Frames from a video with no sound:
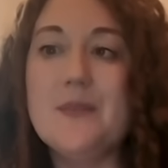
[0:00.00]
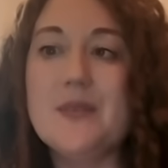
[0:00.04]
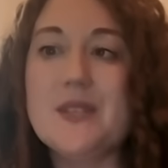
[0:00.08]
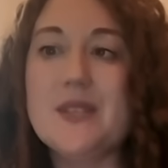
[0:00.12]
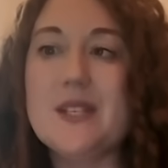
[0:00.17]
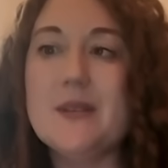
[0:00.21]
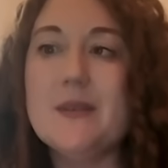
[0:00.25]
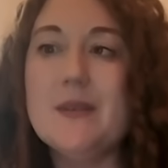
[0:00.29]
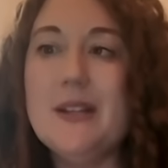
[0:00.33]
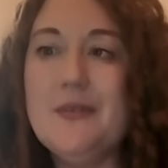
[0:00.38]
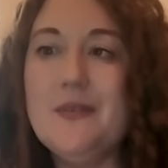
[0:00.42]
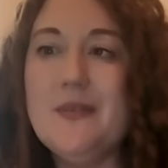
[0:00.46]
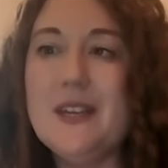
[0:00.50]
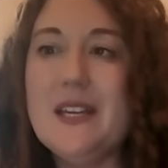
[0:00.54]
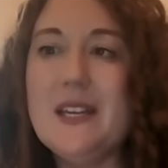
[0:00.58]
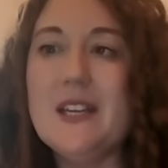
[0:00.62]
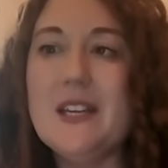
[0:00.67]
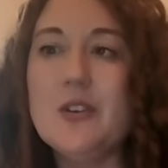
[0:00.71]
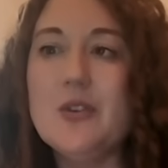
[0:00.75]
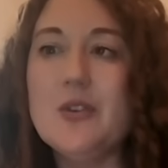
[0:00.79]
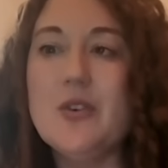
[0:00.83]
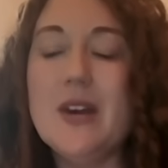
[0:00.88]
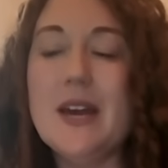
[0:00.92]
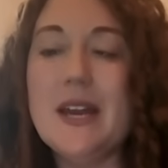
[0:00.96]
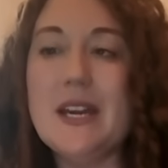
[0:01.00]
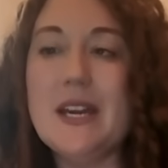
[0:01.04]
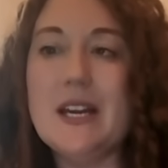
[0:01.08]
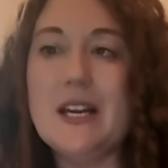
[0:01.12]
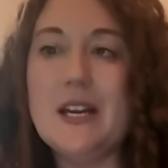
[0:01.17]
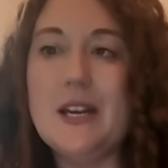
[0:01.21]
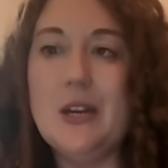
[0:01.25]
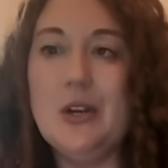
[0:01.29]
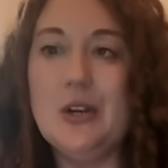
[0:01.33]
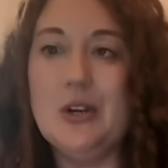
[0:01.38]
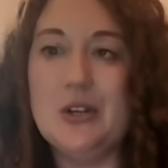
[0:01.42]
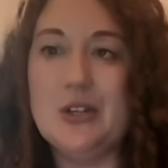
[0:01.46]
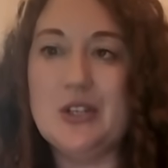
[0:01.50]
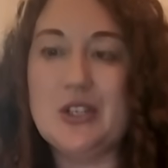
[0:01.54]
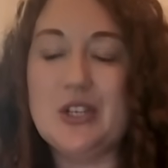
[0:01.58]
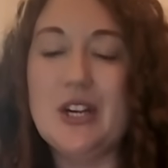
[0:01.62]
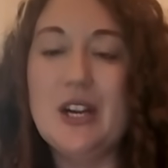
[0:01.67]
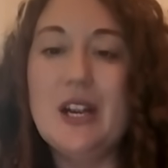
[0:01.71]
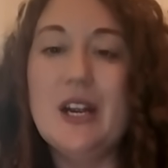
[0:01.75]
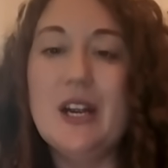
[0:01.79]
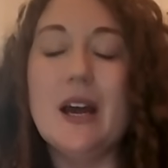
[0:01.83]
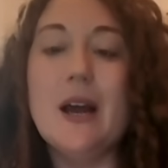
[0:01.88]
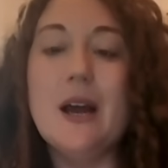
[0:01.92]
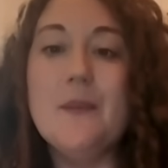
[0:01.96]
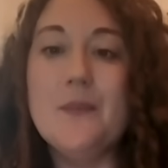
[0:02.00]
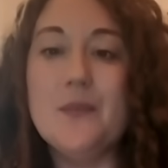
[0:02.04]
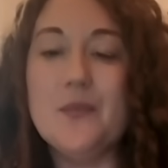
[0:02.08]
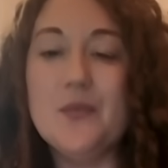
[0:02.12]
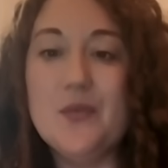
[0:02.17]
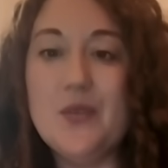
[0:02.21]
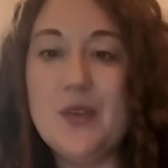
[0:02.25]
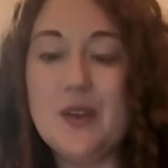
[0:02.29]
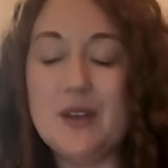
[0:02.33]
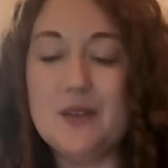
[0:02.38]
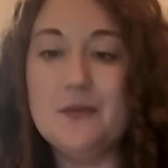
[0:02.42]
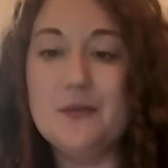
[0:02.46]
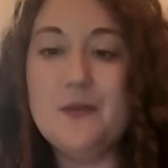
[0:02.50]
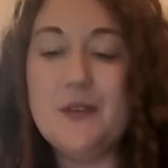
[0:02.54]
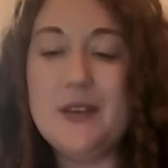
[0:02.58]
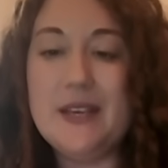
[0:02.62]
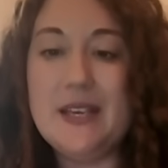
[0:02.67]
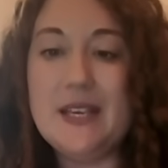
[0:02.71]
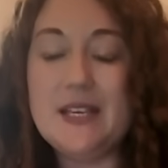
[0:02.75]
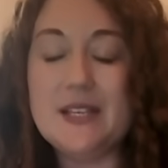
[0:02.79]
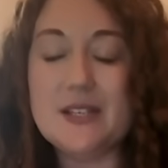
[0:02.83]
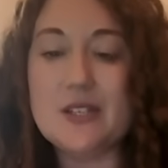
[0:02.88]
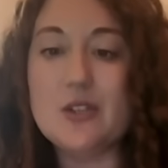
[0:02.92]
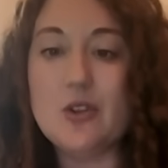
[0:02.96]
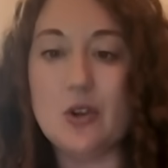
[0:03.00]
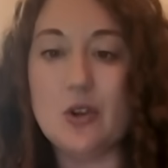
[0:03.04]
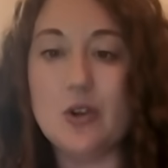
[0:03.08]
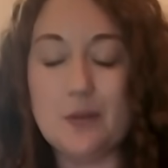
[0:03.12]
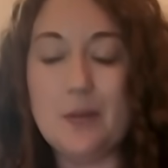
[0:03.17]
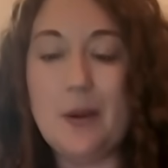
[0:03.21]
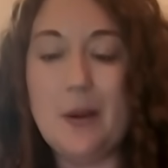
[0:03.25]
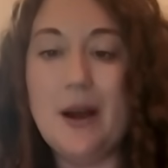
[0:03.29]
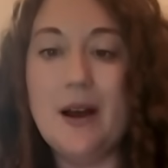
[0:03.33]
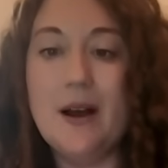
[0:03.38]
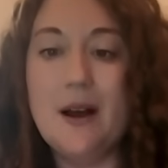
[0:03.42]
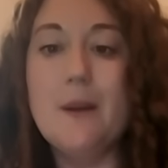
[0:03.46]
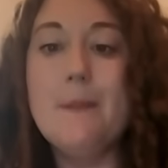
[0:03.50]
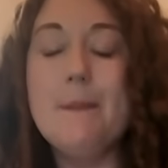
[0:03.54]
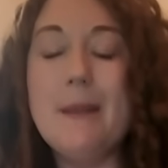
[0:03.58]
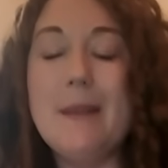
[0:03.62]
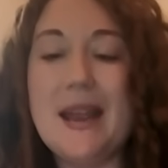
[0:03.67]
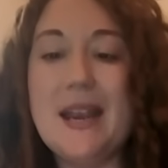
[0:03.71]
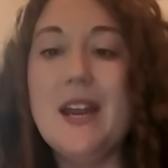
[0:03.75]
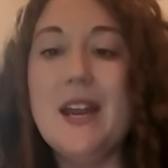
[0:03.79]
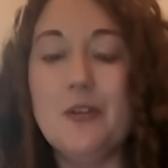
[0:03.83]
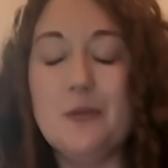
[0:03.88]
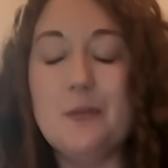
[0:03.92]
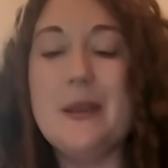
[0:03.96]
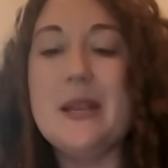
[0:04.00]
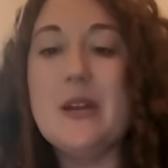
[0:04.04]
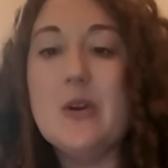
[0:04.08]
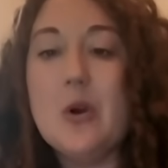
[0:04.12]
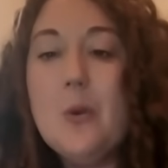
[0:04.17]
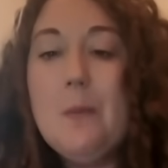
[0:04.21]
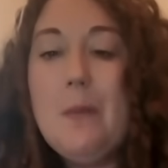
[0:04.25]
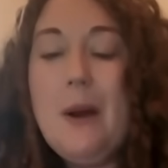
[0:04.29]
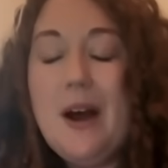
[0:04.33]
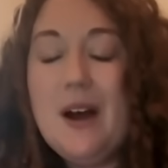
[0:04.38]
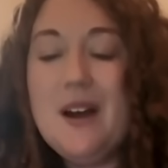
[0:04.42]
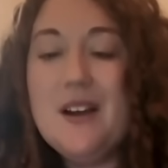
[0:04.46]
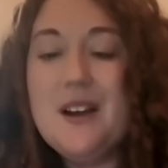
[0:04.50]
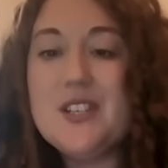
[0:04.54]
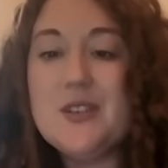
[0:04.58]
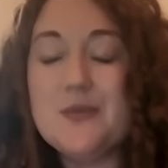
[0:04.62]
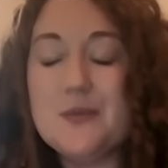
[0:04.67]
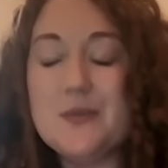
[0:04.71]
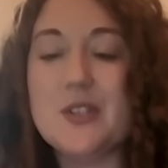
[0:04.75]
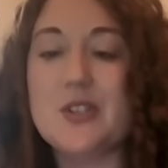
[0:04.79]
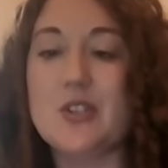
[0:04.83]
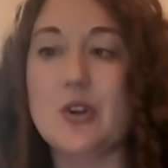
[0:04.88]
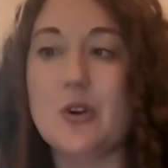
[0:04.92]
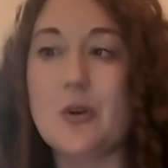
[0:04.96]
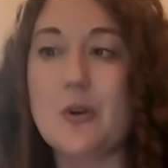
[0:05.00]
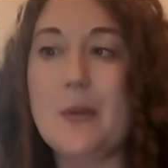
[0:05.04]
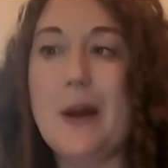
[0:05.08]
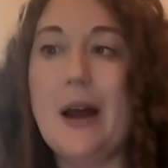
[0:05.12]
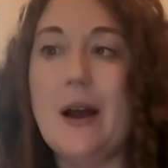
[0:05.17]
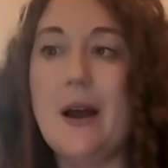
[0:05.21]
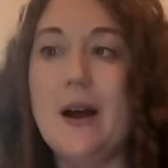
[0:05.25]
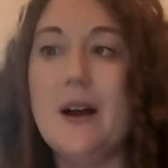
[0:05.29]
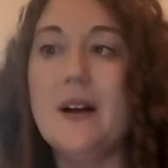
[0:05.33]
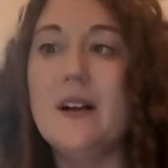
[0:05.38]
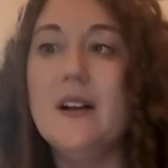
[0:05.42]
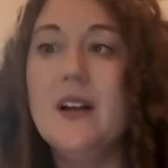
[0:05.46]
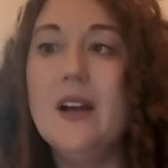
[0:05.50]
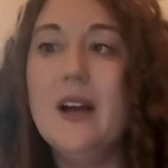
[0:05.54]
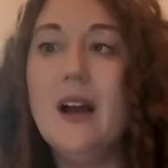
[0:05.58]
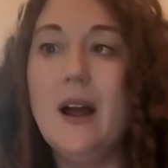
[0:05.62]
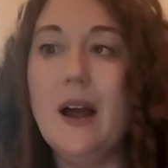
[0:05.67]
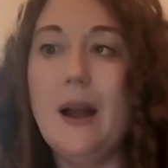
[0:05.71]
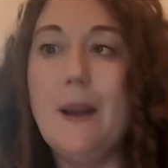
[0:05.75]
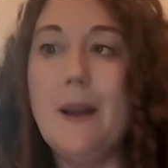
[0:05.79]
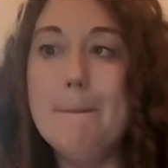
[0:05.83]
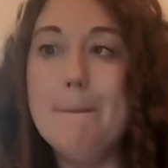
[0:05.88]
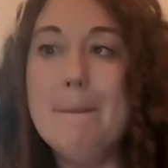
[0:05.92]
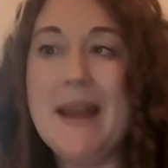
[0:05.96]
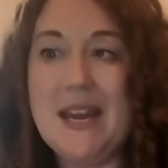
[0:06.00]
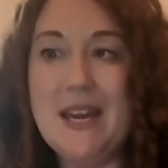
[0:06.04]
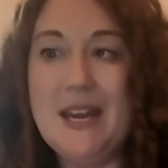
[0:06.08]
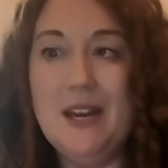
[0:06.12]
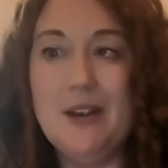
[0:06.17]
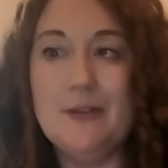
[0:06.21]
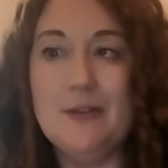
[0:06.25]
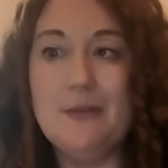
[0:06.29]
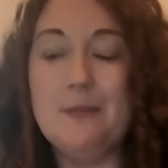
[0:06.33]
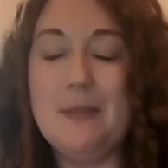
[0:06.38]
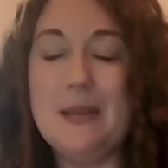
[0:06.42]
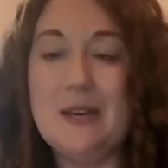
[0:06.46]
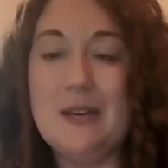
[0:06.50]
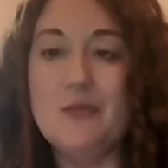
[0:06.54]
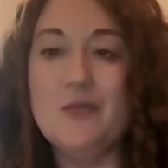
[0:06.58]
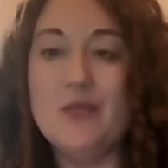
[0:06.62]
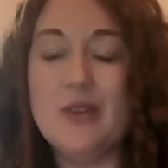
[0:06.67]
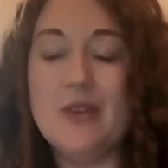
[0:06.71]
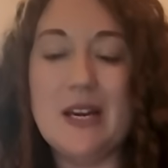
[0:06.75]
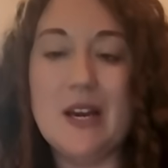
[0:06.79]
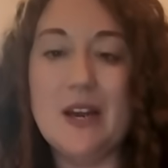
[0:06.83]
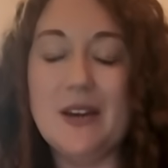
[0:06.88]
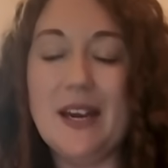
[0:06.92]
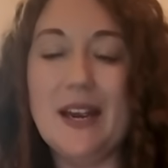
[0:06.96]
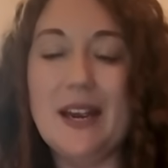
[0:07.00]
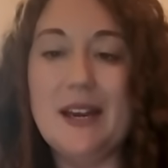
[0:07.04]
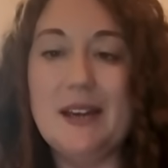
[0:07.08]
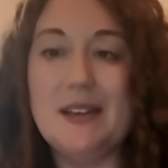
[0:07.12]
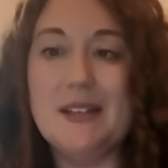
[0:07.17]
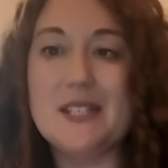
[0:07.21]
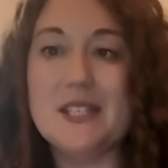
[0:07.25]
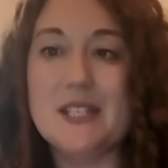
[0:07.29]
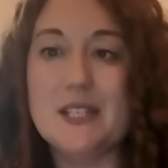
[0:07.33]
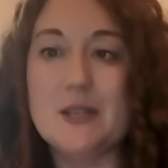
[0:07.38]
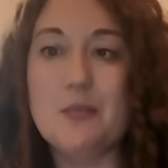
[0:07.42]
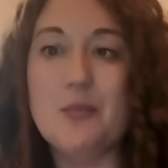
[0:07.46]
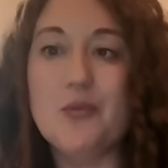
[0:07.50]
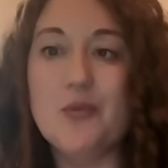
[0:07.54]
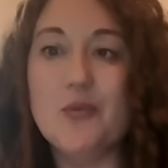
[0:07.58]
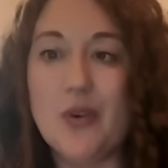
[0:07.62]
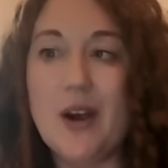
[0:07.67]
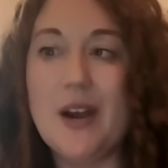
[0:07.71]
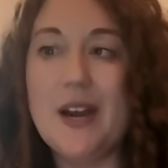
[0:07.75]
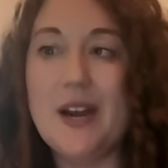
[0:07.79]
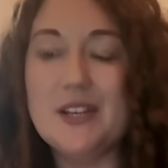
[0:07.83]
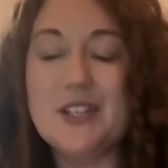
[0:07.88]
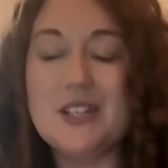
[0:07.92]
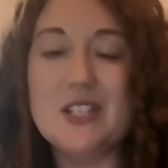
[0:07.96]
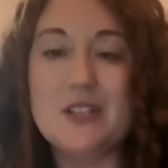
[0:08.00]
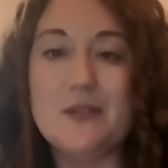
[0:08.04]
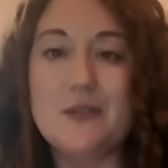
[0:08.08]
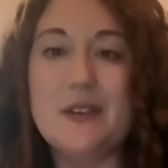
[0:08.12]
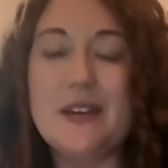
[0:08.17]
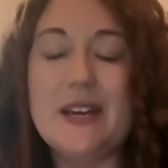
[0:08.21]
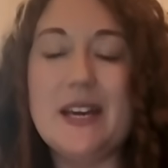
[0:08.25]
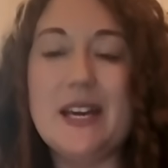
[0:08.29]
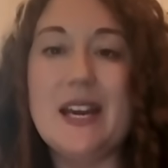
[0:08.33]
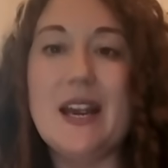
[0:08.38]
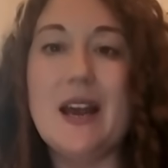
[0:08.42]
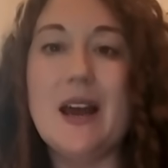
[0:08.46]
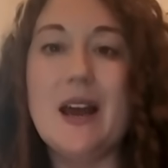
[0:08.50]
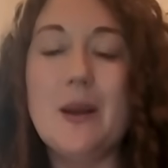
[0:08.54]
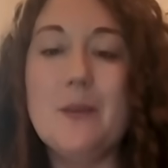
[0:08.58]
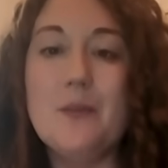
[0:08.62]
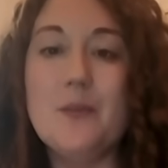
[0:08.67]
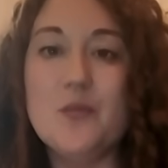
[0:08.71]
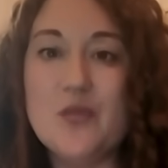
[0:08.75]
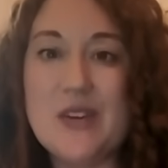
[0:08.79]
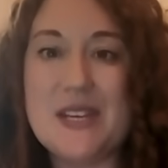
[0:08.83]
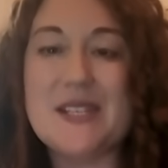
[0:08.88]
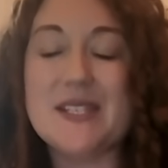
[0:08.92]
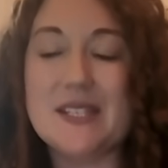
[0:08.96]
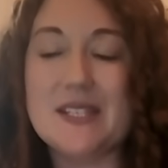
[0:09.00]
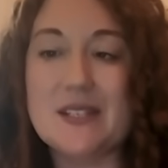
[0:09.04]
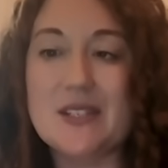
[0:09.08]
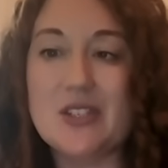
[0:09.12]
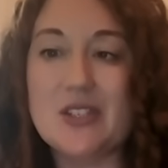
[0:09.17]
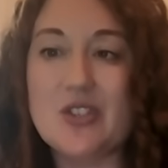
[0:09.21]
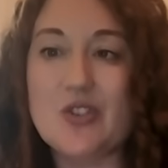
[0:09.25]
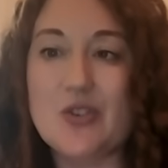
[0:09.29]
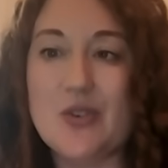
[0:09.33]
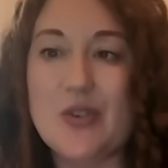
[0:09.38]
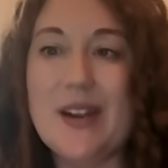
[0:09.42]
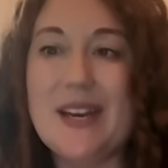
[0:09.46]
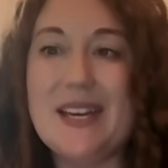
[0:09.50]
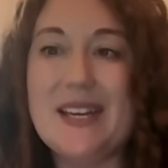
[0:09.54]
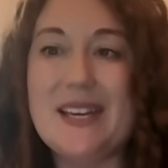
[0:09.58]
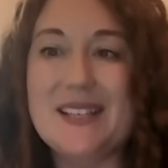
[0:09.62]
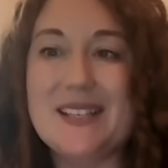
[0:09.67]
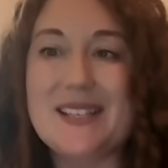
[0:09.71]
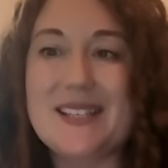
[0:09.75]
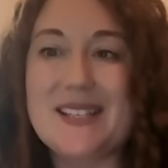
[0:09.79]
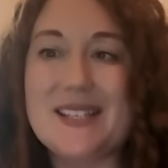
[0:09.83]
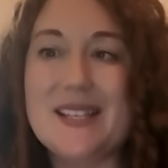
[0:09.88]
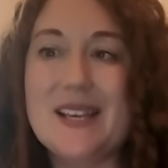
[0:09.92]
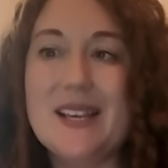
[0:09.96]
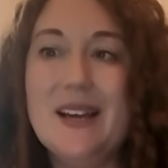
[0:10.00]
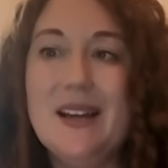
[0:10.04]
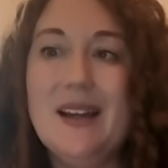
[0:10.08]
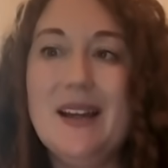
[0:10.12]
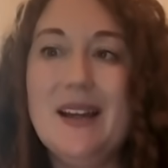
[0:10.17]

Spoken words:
So I think in all likelihood that the stockpile may have been, or part of the stockpile may have been relocated prior to the recent strikes.